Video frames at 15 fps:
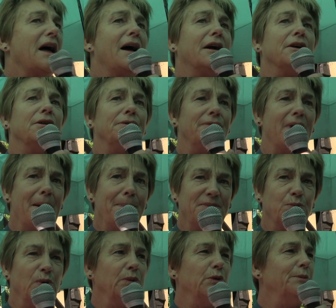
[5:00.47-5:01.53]
are
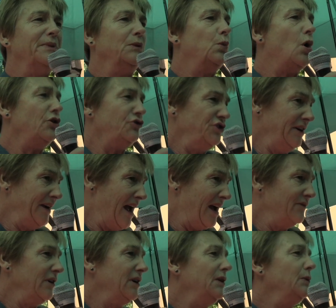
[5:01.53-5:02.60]
corrupt. We will be watching
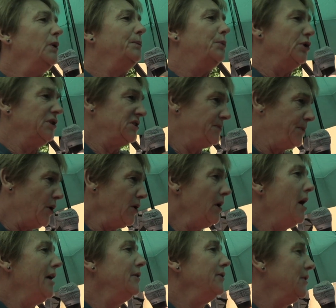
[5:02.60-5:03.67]
avidly. We put the
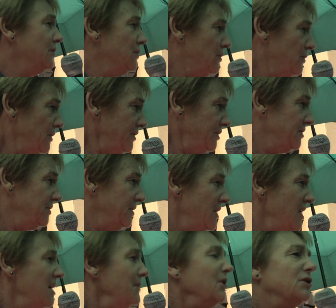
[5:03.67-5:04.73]
spotlight on the court
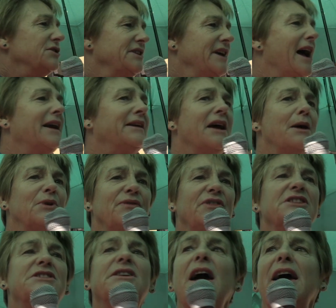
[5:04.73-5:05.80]
because the outcome of
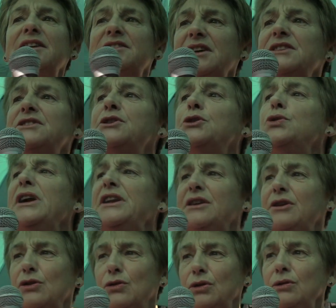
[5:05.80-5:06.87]
this case is
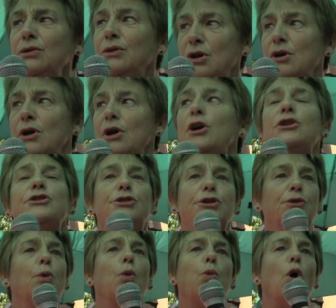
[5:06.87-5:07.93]
critical
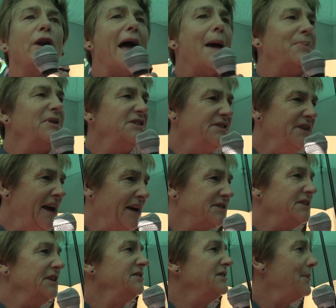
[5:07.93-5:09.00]
to what happens
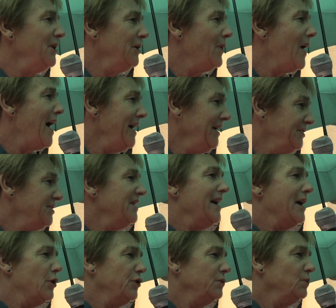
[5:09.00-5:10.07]
next in WA to the
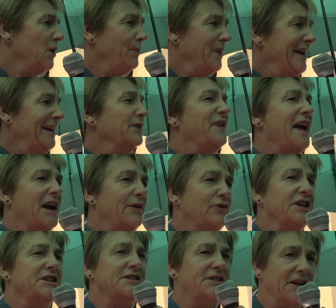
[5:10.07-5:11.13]
health and well-being of
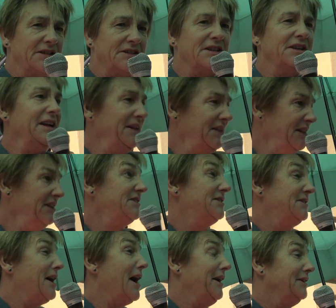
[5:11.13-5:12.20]
every citizen in this
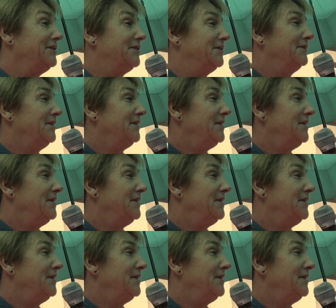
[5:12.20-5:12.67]
state.